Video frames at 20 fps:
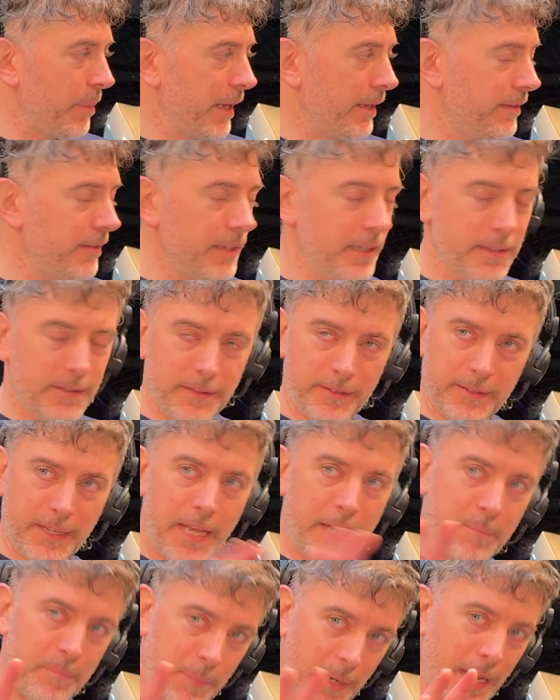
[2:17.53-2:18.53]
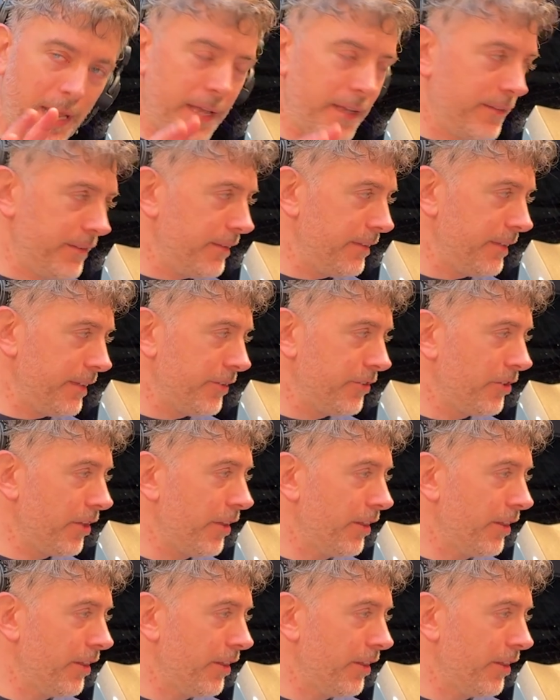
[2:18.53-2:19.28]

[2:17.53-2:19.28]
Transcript: basically in the same place as each